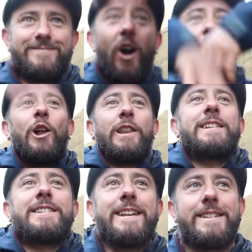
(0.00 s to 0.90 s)
Oh,
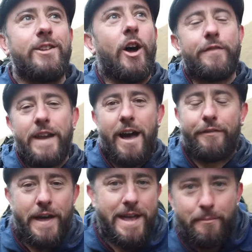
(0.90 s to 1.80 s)
listen, it's not even
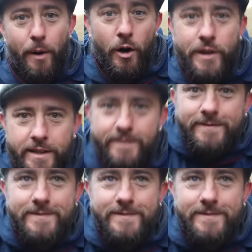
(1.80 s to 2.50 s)
8:30 in the morning.